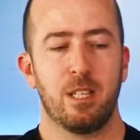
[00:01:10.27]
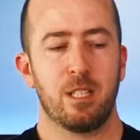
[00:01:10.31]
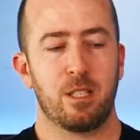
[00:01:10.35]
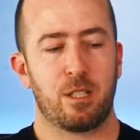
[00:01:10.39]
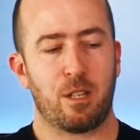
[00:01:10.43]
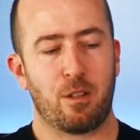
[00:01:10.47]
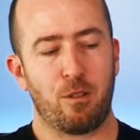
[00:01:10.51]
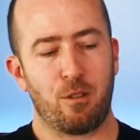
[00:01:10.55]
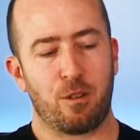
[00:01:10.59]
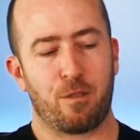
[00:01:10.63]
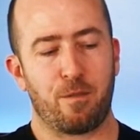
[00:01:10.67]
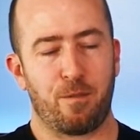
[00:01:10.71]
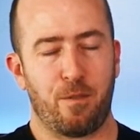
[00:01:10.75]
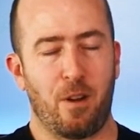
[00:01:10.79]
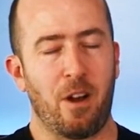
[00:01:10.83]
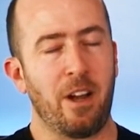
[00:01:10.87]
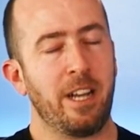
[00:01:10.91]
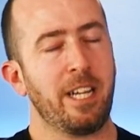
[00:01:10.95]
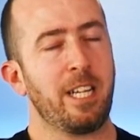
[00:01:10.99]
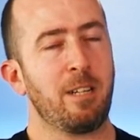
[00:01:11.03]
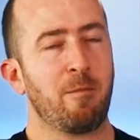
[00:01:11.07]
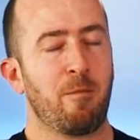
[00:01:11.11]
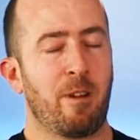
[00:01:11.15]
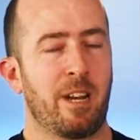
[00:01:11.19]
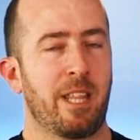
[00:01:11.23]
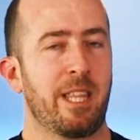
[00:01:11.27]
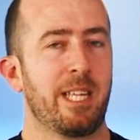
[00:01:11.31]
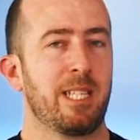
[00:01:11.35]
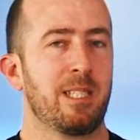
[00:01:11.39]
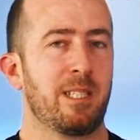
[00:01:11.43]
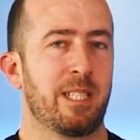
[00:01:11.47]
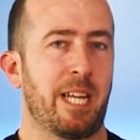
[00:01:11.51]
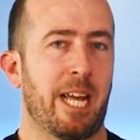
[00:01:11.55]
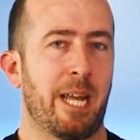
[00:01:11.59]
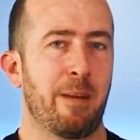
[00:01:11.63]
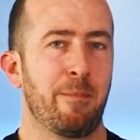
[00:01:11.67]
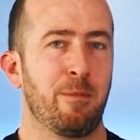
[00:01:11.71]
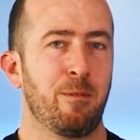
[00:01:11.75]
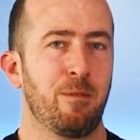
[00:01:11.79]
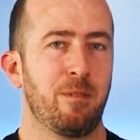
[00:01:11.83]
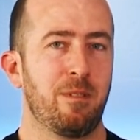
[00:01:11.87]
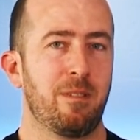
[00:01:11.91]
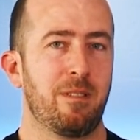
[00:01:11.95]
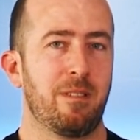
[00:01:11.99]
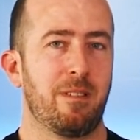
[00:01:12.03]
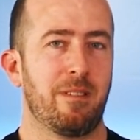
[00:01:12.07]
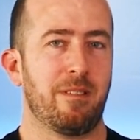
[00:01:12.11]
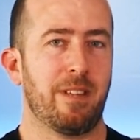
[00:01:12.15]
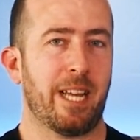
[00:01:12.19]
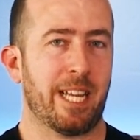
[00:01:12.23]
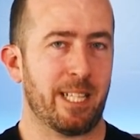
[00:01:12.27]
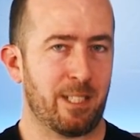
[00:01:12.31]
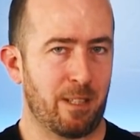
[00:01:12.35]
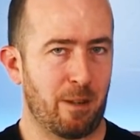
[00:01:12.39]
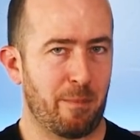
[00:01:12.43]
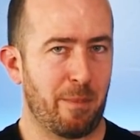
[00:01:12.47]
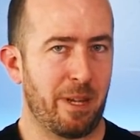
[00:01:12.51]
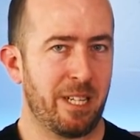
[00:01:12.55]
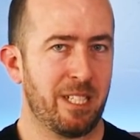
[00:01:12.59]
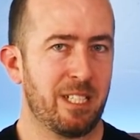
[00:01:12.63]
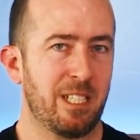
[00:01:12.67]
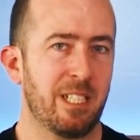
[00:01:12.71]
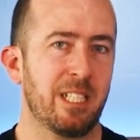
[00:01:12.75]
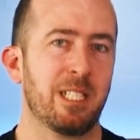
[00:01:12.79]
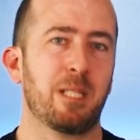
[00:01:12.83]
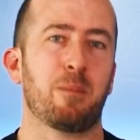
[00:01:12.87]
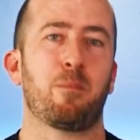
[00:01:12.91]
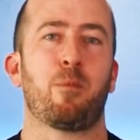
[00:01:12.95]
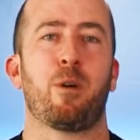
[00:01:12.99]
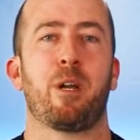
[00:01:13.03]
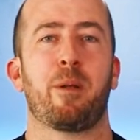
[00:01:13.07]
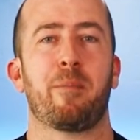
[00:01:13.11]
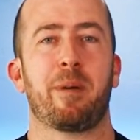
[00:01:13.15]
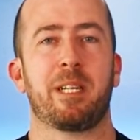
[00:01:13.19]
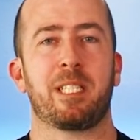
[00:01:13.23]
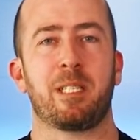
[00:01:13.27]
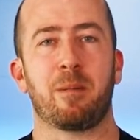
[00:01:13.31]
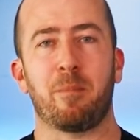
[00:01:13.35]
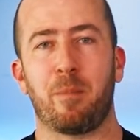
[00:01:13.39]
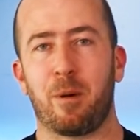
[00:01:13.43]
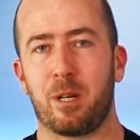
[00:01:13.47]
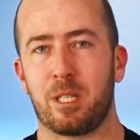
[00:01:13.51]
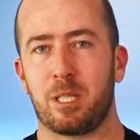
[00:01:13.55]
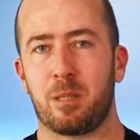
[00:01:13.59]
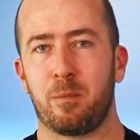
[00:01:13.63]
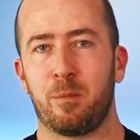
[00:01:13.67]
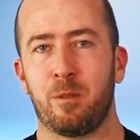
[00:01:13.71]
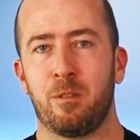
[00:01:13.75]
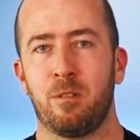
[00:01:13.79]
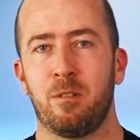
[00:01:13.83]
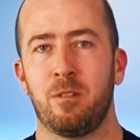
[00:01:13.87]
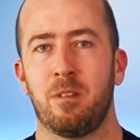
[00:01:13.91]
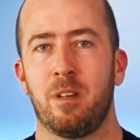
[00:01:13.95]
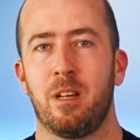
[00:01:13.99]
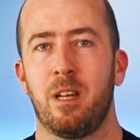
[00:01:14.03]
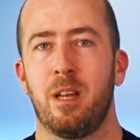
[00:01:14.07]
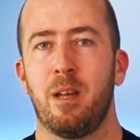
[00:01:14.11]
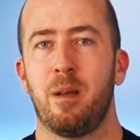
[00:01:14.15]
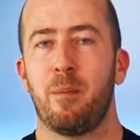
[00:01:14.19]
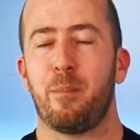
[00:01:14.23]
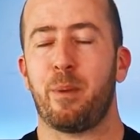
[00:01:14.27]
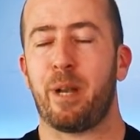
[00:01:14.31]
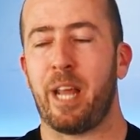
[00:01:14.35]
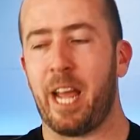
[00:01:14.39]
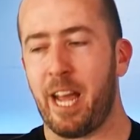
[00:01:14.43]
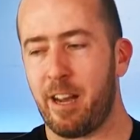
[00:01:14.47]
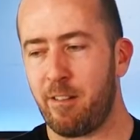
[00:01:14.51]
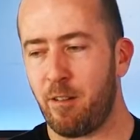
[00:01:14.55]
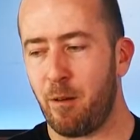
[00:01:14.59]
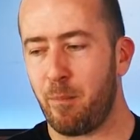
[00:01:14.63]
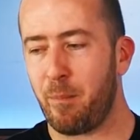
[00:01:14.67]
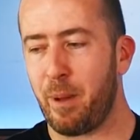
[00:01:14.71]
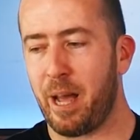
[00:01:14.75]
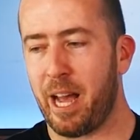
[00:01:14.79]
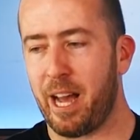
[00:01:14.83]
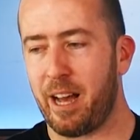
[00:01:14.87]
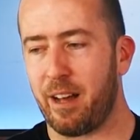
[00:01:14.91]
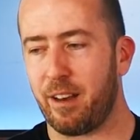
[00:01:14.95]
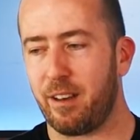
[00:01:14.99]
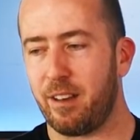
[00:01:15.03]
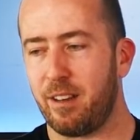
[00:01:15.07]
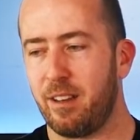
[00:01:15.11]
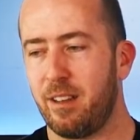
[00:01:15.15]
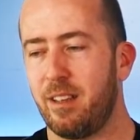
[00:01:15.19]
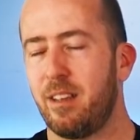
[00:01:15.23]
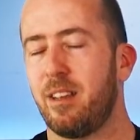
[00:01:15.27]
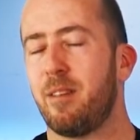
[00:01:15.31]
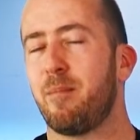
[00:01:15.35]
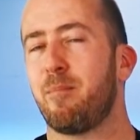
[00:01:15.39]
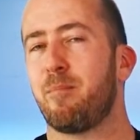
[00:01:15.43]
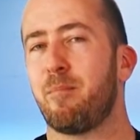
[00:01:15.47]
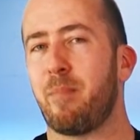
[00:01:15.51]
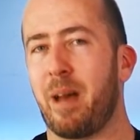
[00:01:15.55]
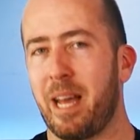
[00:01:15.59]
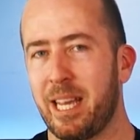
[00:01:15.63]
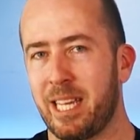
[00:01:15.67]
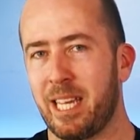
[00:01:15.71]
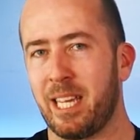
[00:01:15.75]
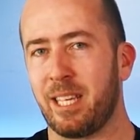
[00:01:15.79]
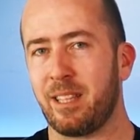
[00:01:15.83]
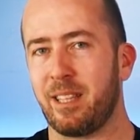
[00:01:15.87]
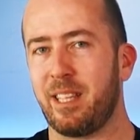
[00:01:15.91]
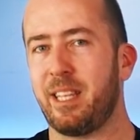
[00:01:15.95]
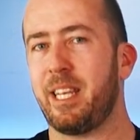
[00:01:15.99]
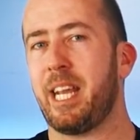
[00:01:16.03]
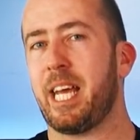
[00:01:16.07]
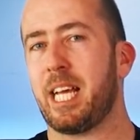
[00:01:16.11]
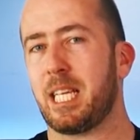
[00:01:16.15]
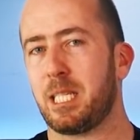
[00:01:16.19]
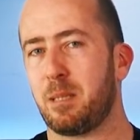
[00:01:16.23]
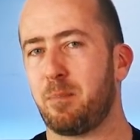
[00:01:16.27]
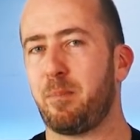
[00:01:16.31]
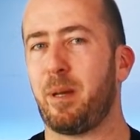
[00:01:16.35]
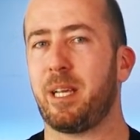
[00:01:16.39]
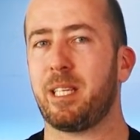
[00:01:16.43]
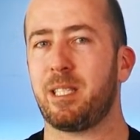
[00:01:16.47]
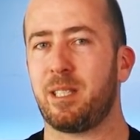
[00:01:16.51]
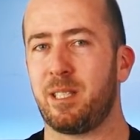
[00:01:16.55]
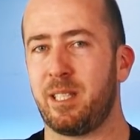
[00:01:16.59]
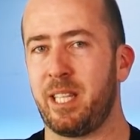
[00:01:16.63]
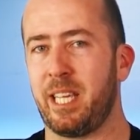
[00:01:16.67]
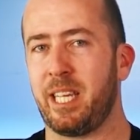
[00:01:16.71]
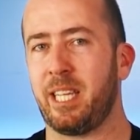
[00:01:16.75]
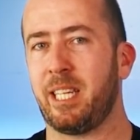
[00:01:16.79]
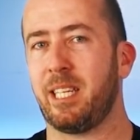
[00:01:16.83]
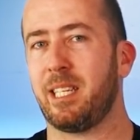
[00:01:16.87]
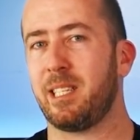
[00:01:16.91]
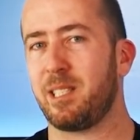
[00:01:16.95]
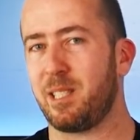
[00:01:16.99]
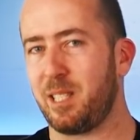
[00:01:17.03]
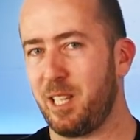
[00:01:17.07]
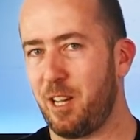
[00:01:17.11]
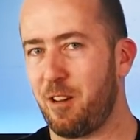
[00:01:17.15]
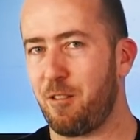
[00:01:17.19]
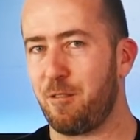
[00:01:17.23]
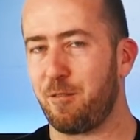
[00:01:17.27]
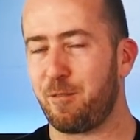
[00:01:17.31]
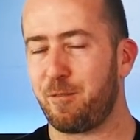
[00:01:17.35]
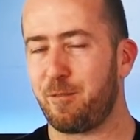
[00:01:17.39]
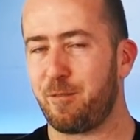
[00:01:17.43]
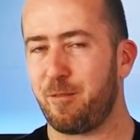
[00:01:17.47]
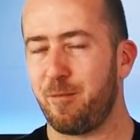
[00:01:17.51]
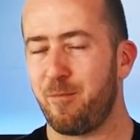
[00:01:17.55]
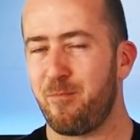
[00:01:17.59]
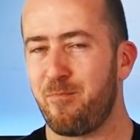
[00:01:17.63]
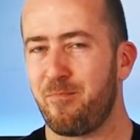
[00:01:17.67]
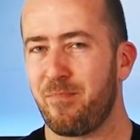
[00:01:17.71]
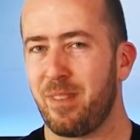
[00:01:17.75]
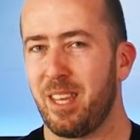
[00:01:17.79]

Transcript: So look, finding one of these tables, as I mentioned, is pretty much impossible, but how about making the next best thing yourself?